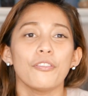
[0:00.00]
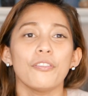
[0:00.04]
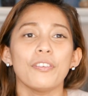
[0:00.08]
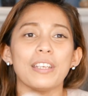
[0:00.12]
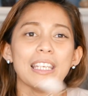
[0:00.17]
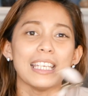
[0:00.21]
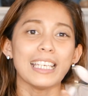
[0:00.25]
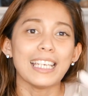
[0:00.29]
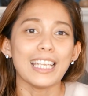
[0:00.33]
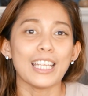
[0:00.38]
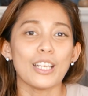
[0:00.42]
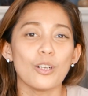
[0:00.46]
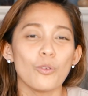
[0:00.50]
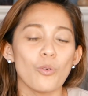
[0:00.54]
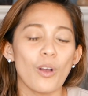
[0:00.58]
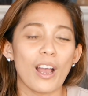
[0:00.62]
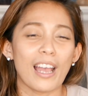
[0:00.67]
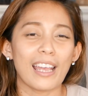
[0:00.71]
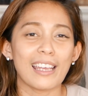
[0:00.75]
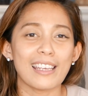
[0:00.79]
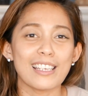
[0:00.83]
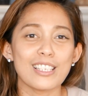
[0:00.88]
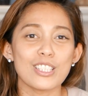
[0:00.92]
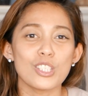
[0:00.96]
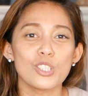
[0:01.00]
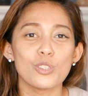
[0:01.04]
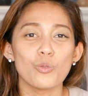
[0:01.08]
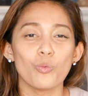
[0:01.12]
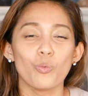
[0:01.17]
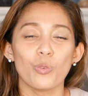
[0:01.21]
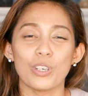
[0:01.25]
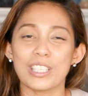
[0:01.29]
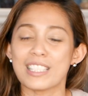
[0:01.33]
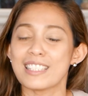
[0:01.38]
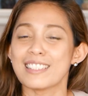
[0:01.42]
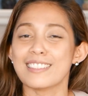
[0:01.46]
feeling wise,
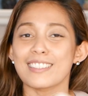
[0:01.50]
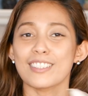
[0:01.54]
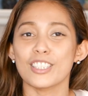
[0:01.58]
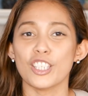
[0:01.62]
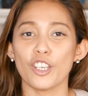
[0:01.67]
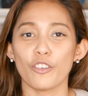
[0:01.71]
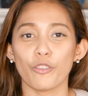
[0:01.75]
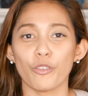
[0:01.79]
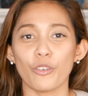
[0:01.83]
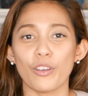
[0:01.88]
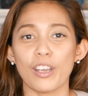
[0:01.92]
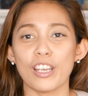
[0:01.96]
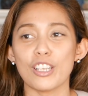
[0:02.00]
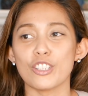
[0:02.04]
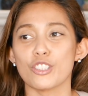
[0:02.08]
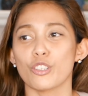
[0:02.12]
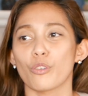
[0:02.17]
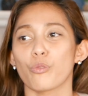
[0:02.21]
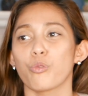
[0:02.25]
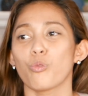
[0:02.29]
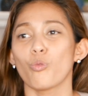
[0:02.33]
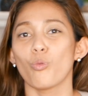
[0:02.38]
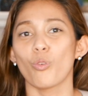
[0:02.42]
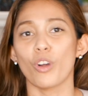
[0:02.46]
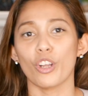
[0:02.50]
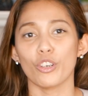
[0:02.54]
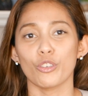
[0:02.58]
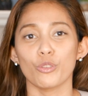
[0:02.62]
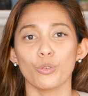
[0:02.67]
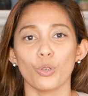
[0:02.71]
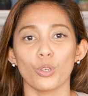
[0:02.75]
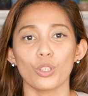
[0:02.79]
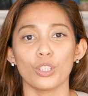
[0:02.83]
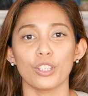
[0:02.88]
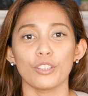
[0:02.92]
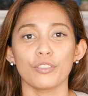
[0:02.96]
what's the difference of one
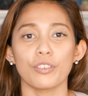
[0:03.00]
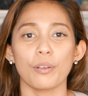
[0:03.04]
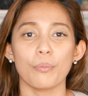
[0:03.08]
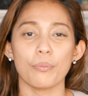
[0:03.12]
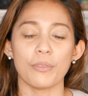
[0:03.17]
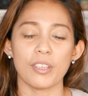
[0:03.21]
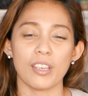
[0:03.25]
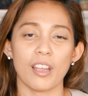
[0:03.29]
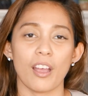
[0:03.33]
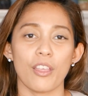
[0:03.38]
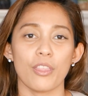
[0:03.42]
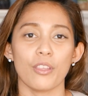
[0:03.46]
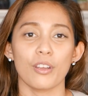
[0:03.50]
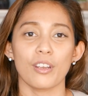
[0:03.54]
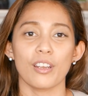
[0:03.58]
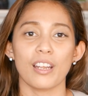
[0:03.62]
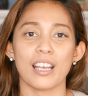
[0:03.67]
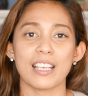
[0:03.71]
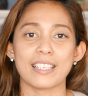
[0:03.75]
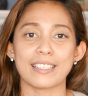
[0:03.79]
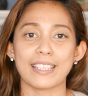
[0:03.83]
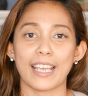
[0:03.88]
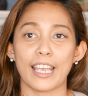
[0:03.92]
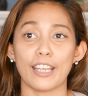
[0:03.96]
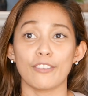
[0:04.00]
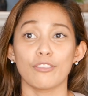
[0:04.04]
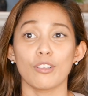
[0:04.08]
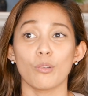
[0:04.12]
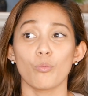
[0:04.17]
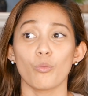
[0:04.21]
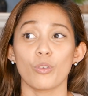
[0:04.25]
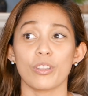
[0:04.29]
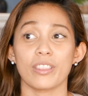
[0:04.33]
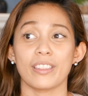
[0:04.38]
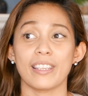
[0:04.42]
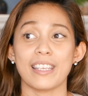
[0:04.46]
roller from the other aside
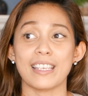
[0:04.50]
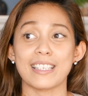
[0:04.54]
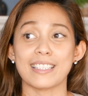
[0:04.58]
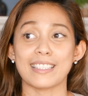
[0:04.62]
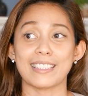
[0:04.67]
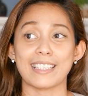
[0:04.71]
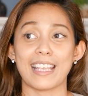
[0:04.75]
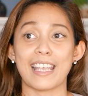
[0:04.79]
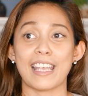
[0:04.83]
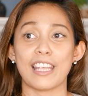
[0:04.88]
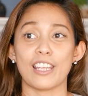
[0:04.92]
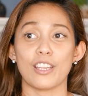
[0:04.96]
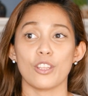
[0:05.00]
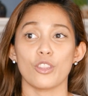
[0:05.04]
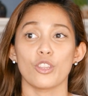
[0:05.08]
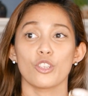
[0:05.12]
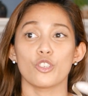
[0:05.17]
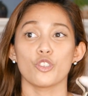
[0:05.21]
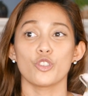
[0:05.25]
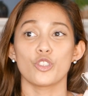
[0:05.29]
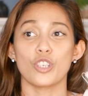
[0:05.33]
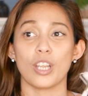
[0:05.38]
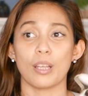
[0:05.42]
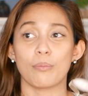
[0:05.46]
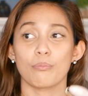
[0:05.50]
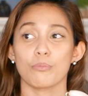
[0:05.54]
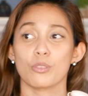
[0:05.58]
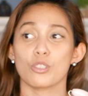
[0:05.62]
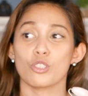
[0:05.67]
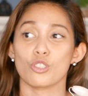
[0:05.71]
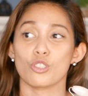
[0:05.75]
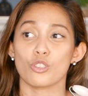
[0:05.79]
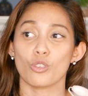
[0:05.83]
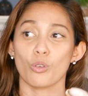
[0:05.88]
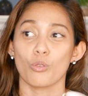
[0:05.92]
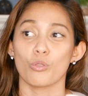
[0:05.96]
from what they say the
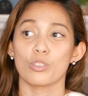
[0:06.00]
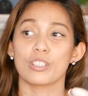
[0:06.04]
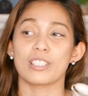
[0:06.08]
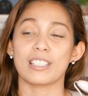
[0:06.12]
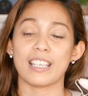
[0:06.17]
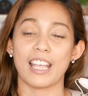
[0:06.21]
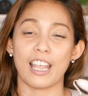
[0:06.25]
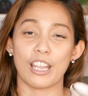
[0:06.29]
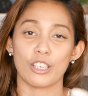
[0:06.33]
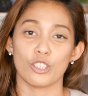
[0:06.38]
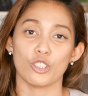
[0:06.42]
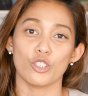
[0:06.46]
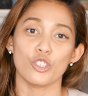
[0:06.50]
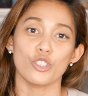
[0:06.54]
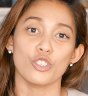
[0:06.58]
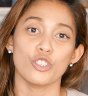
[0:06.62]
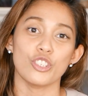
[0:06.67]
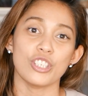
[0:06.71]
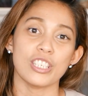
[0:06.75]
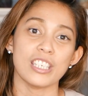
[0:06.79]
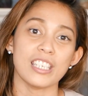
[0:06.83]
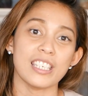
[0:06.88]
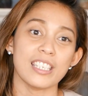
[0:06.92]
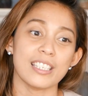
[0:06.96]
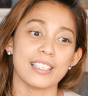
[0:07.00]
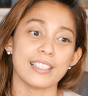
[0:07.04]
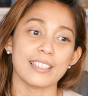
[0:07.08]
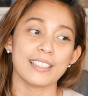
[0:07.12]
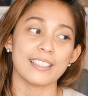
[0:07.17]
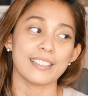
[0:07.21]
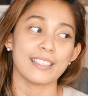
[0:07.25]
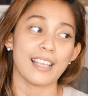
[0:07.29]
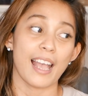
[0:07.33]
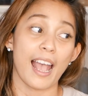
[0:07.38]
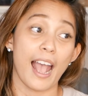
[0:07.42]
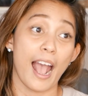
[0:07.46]
gemstones
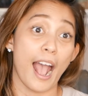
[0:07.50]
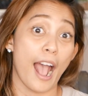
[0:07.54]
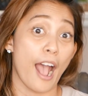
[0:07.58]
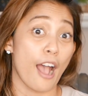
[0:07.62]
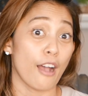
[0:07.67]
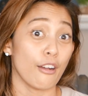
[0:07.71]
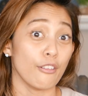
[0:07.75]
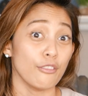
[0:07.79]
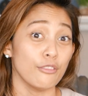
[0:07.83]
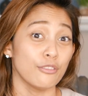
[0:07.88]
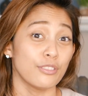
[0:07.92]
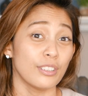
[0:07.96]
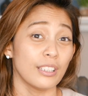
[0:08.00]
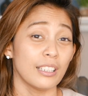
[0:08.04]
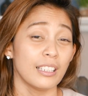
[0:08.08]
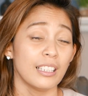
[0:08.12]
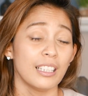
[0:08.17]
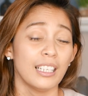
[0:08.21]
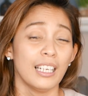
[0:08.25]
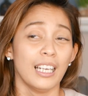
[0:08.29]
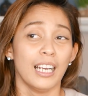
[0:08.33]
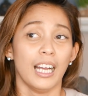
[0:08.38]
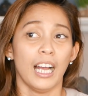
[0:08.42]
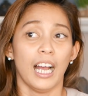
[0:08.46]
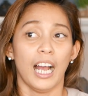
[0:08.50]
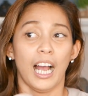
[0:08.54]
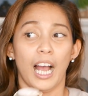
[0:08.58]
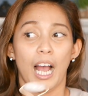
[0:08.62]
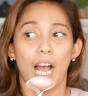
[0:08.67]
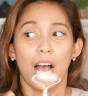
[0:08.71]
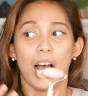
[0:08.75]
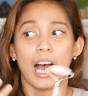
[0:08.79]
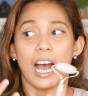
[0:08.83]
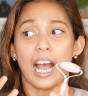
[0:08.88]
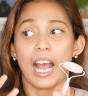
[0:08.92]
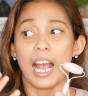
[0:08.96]
energies have?
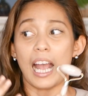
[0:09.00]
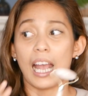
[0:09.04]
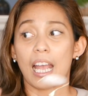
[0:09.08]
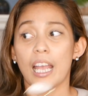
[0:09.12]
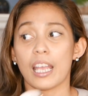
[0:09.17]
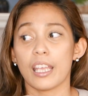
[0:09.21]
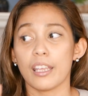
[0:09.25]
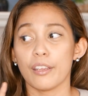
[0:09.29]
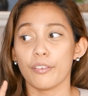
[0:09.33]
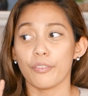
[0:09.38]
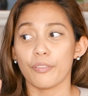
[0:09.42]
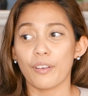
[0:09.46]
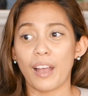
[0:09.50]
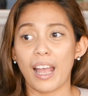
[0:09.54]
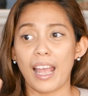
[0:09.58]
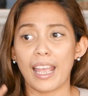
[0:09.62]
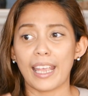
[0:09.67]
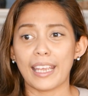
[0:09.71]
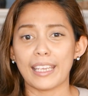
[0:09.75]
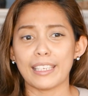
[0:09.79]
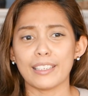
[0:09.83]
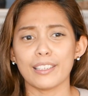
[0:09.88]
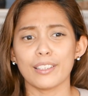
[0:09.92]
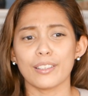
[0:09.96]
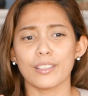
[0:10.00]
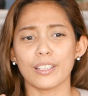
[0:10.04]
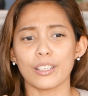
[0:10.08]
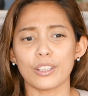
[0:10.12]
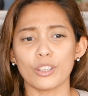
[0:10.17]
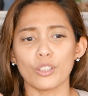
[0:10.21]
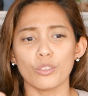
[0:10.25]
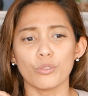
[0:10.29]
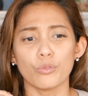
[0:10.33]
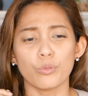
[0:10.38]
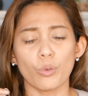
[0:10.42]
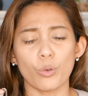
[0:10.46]
I find
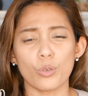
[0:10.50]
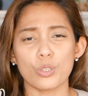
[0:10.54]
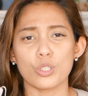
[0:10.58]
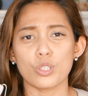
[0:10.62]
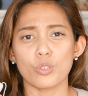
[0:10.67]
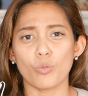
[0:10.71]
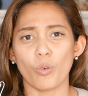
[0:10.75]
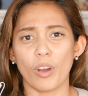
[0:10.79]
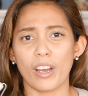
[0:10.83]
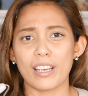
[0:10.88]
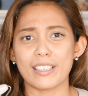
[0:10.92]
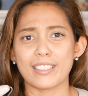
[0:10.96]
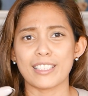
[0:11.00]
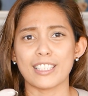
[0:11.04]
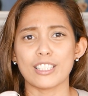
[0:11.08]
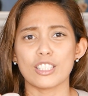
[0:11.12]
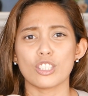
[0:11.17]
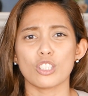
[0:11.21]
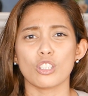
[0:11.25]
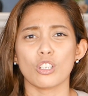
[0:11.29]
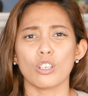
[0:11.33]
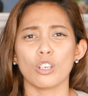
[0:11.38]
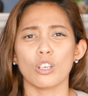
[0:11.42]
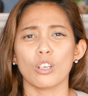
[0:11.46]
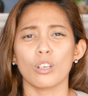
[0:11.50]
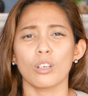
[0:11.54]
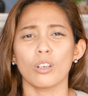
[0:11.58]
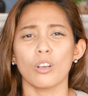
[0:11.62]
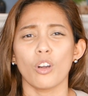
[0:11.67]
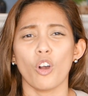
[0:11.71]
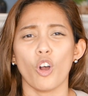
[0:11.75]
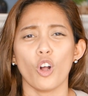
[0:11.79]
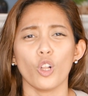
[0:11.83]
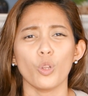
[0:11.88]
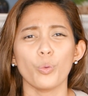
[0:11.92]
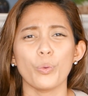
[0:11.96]
that the rose quartz is
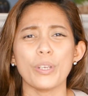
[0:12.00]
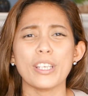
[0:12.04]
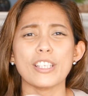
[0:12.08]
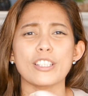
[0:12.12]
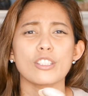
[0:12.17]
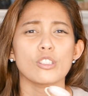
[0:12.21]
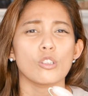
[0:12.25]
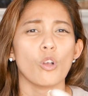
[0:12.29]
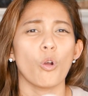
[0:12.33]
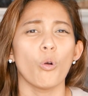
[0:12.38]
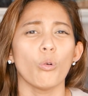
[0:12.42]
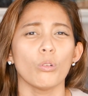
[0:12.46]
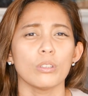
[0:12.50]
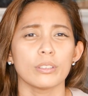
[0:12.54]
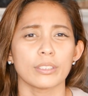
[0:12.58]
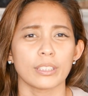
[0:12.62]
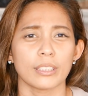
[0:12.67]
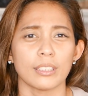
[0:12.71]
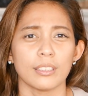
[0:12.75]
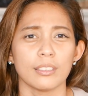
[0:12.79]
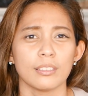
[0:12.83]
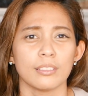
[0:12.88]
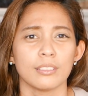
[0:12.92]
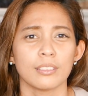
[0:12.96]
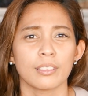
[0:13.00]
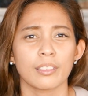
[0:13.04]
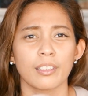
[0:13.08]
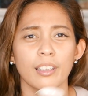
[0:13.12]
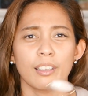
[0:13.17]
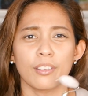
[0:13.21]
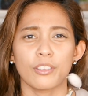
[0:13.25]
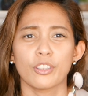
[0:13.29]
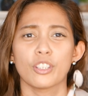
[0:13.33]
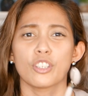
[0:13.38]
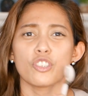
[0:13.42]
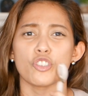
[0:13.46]
always colder
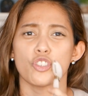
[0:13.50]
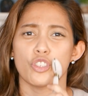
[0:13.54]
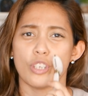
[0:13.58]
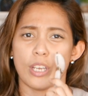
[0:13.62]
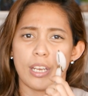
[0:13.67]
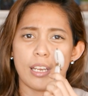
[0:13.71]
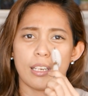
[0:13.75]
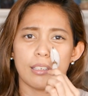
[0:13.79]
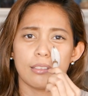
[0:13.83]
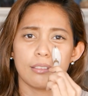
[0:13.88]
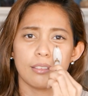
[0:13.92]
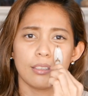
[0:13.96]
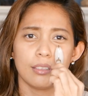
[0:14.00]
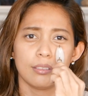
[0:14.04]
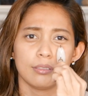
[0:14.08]
than the jade.